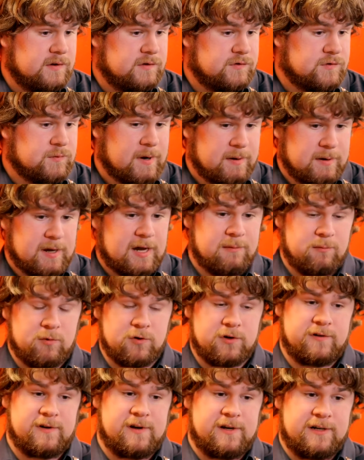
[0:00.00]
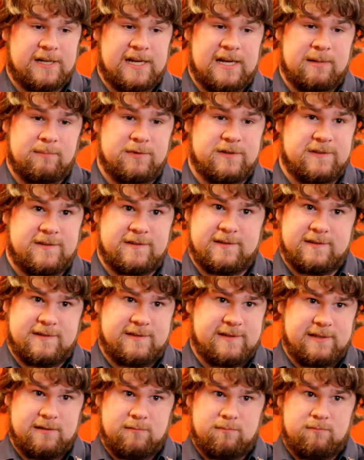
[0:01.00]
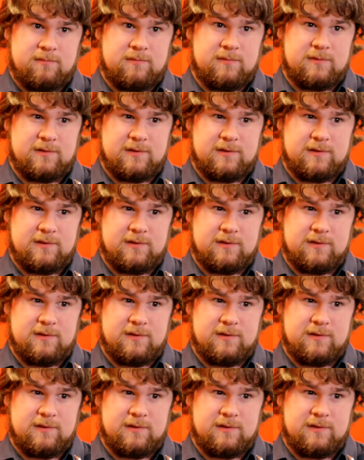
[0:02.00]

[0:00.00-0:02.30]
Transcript: So I, I walk around campus and see